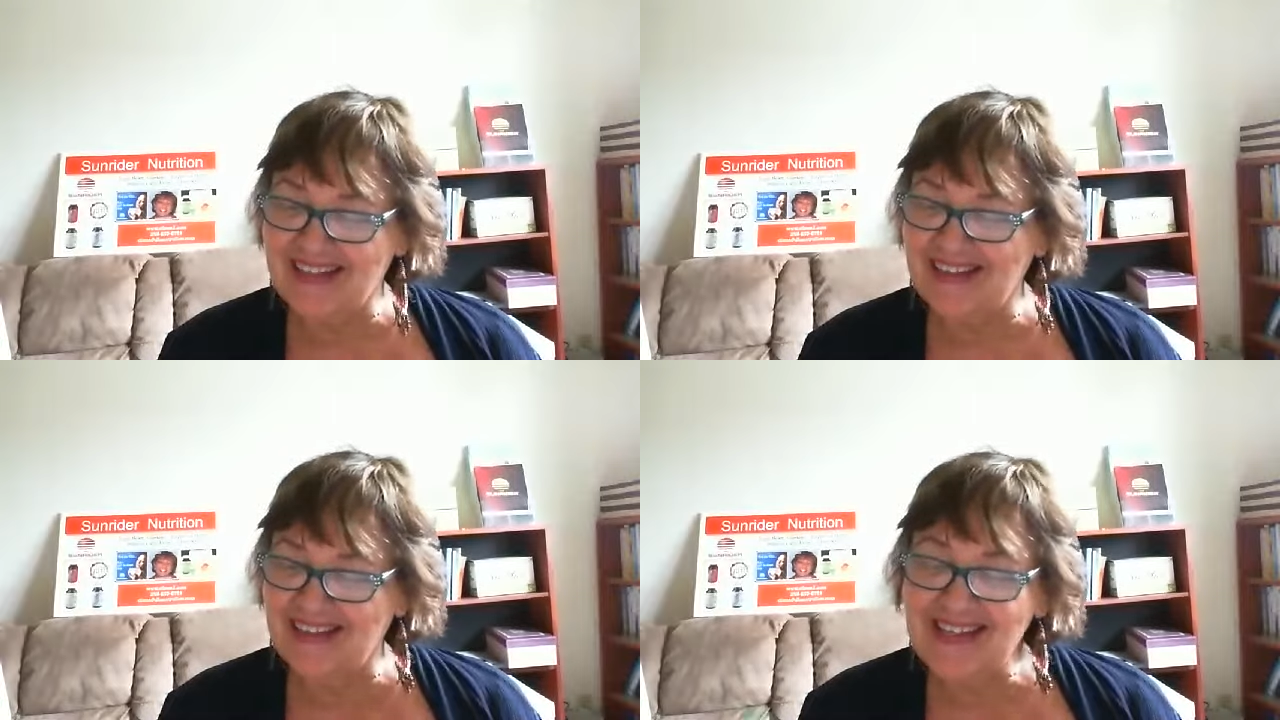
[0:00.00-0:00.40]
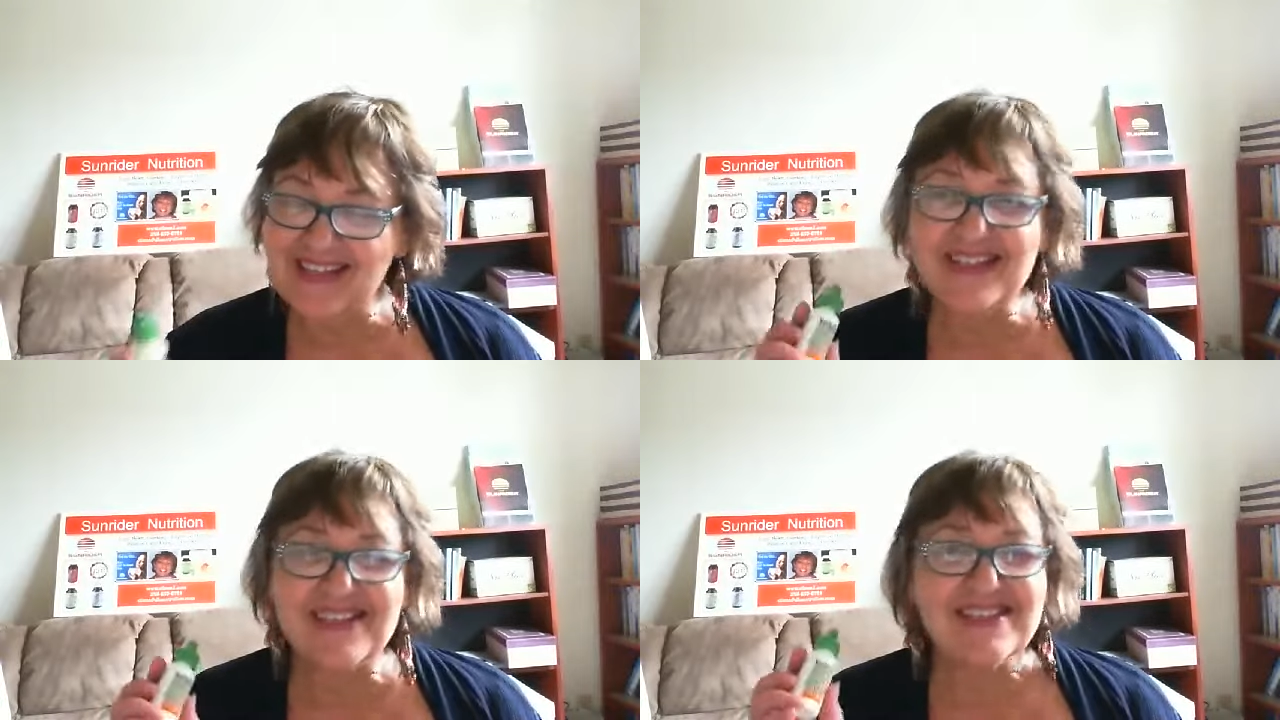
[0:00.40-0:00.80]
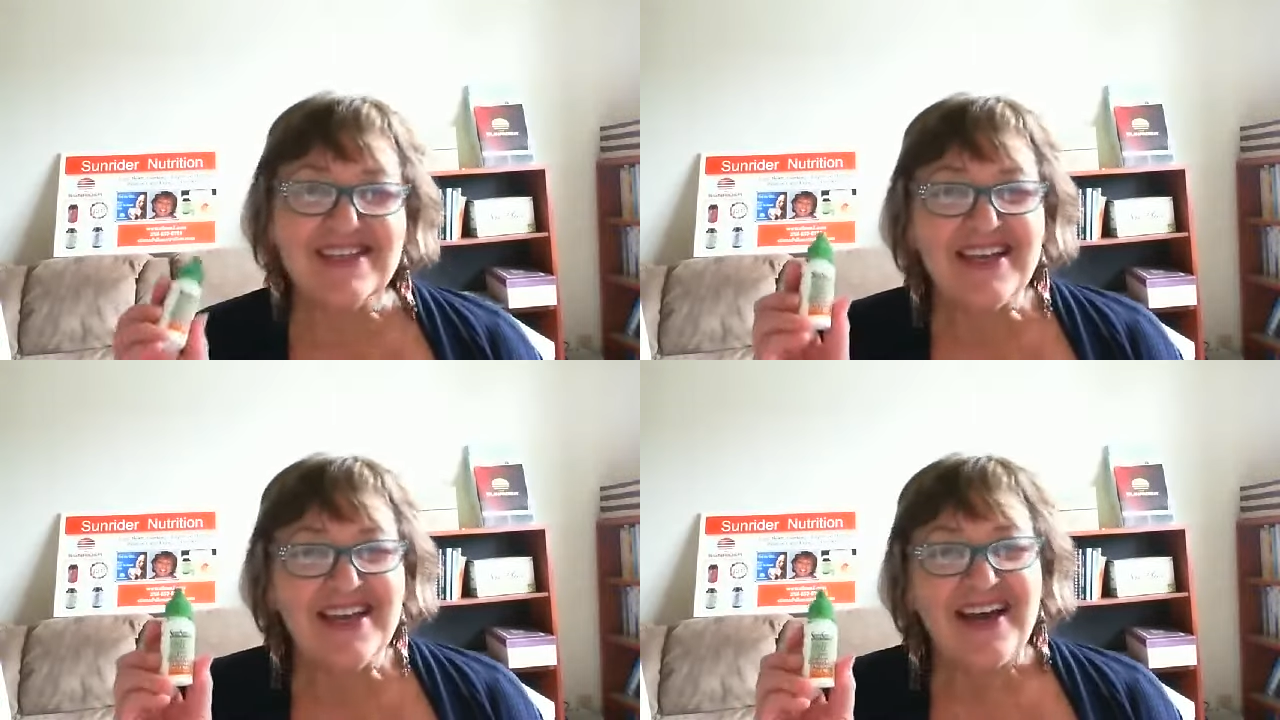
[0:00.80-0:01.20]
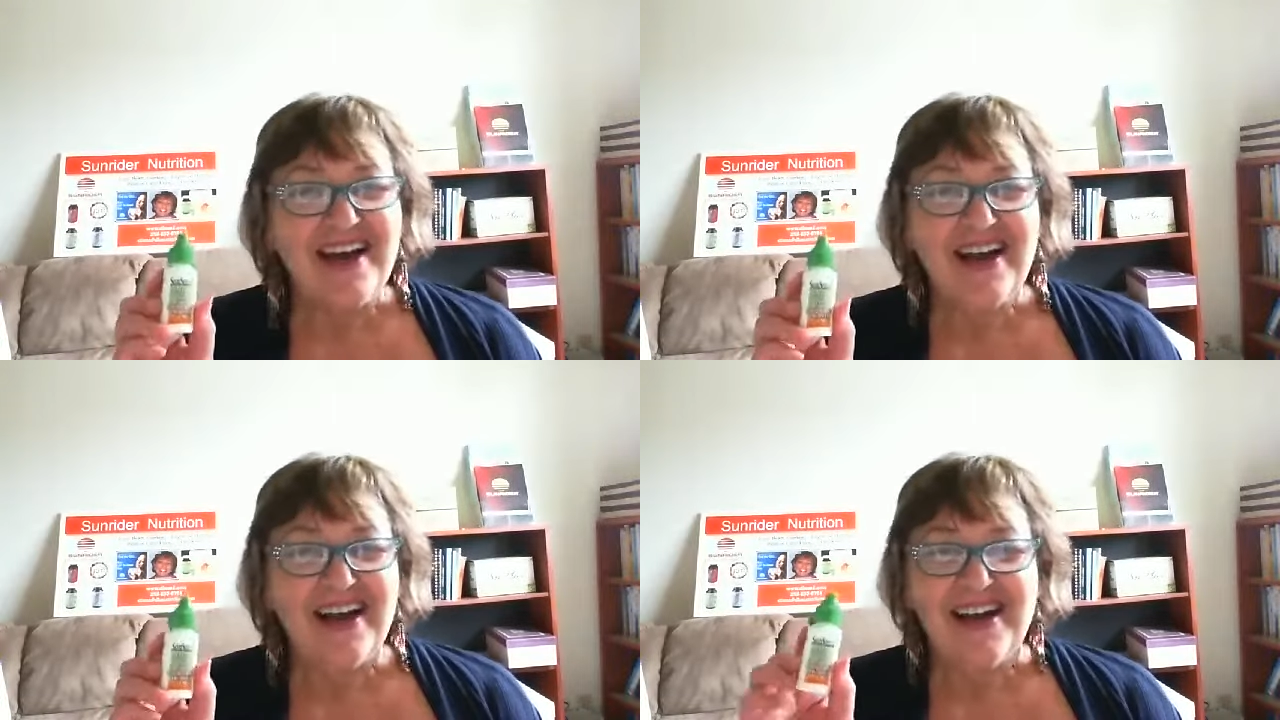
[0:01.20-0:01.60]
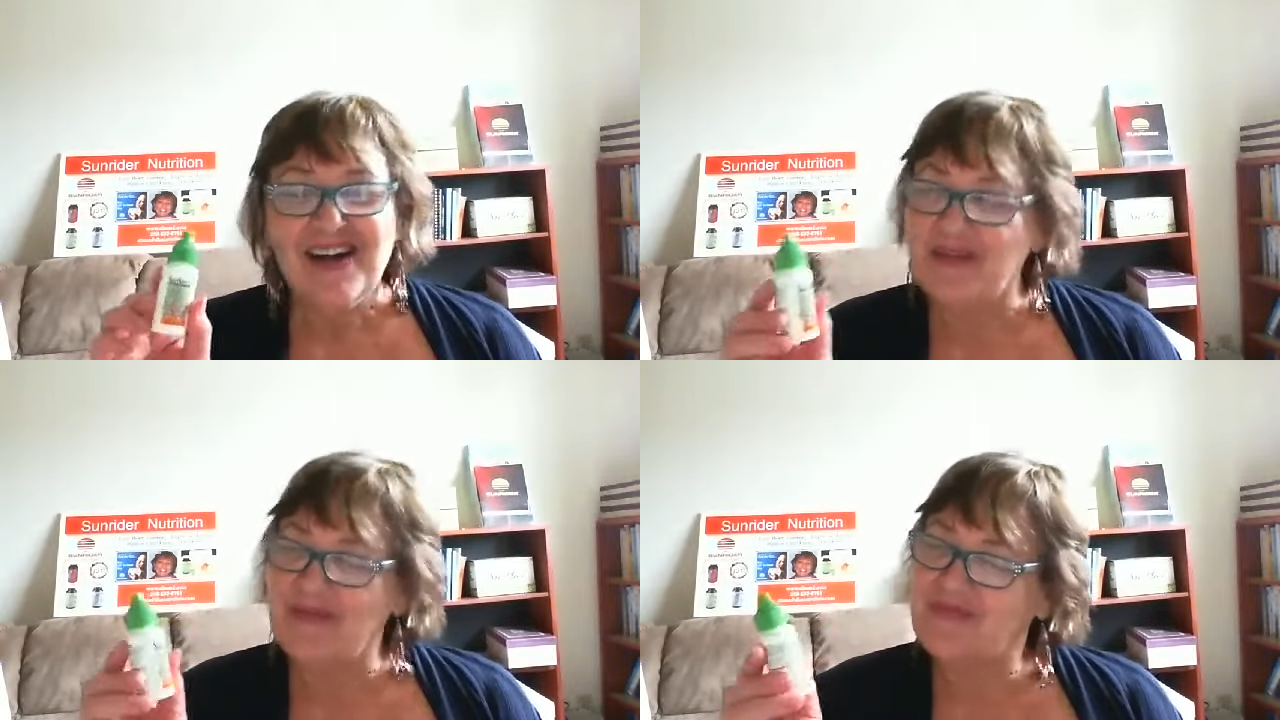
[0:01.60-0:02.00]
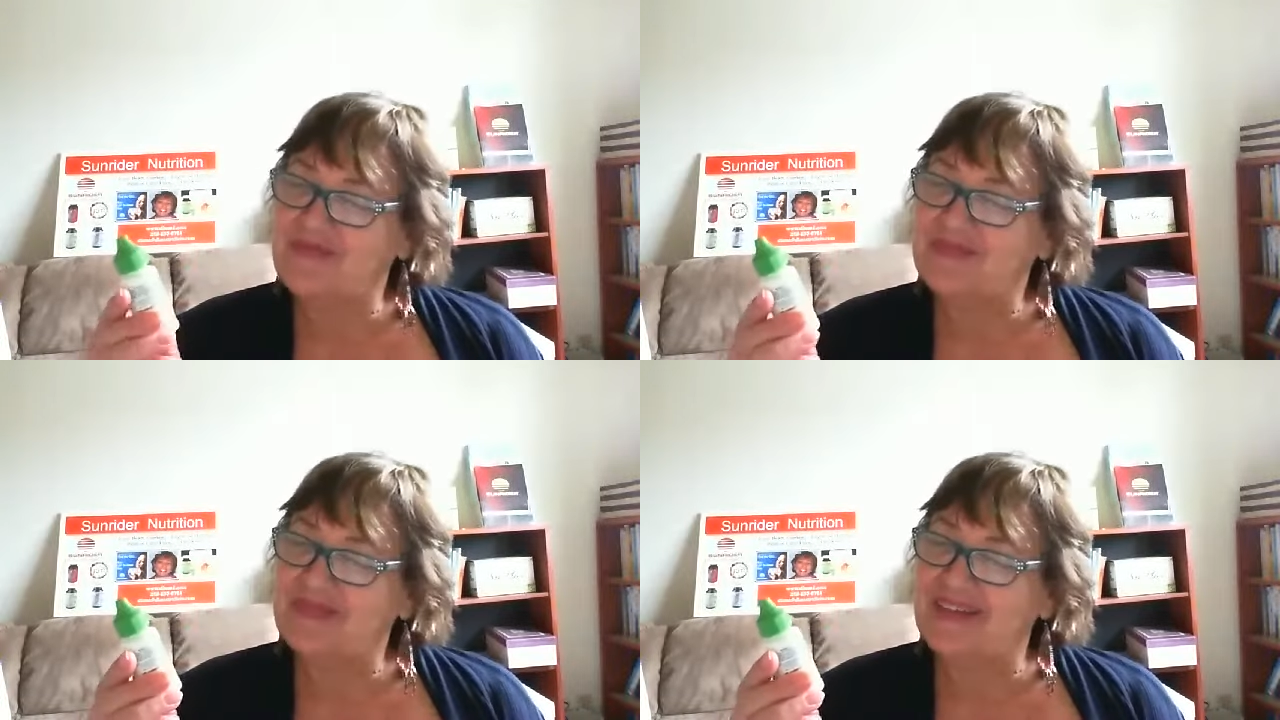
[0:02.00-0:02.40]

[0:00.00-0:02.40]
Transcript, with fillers: this is um,